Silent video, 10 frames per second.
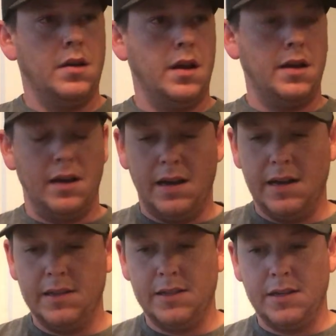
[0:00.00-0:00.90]
Hey
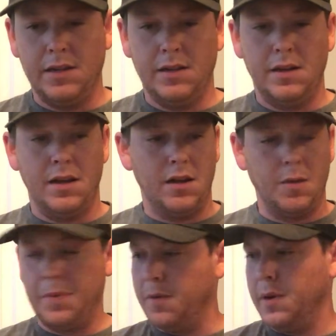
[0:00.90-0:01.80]
guys,
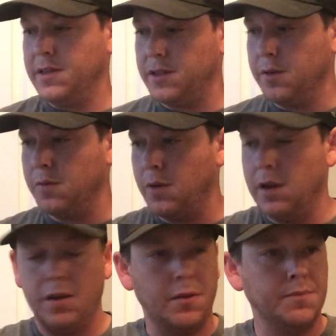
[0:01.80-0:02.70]
hope everybody's doing
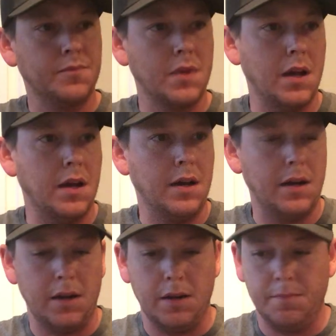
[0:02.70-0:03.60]
well.
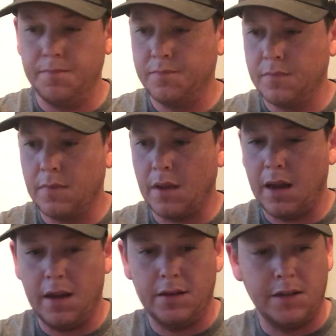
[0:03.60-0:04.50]

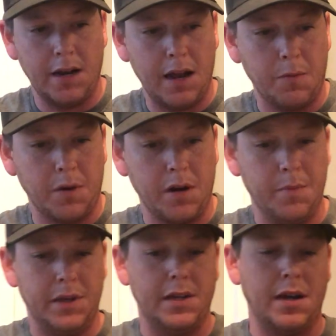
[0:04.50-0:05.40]
Hey, today we're going to
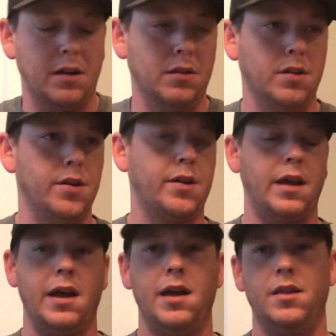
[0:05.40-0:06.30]
be taking a look
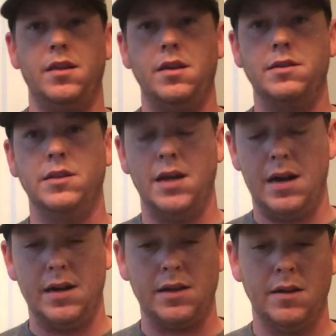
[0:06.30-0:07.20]
at the
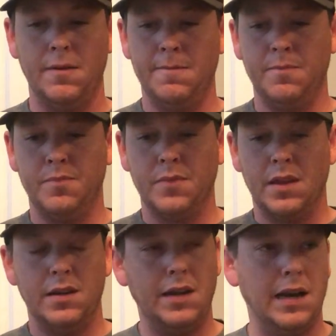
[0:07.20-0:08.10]
Glock
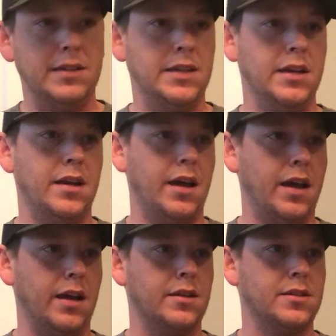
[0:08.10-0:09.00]

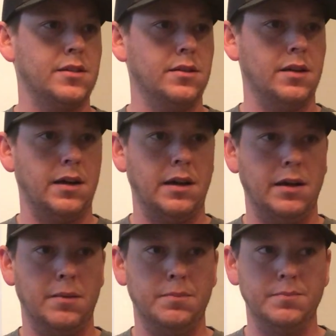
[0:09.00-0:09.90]

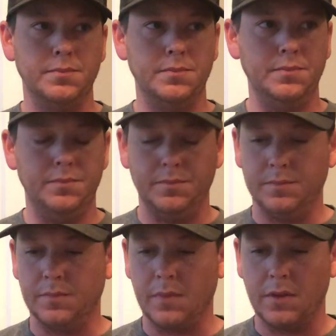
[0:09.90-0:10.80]
19X.
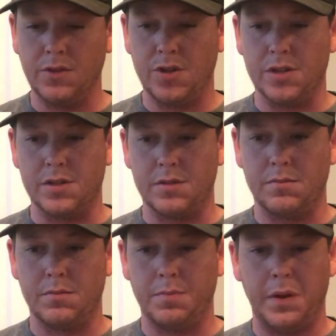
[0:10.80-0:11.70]
Just
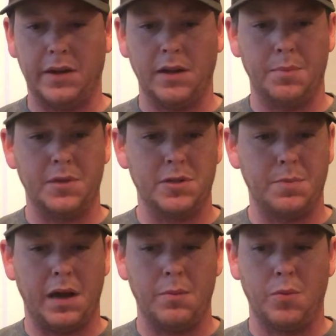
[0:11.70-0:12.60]
picked up this
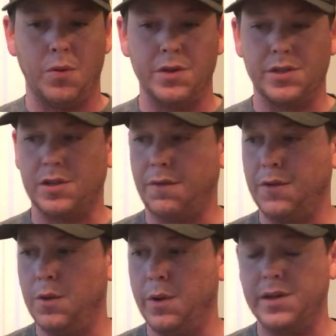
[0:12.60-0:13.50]
bad boy just a
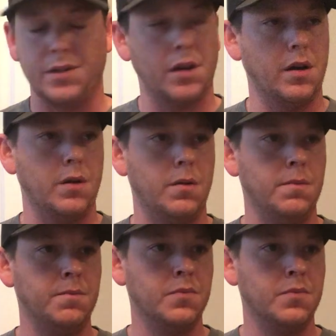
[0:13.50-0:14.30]
few weeks ago,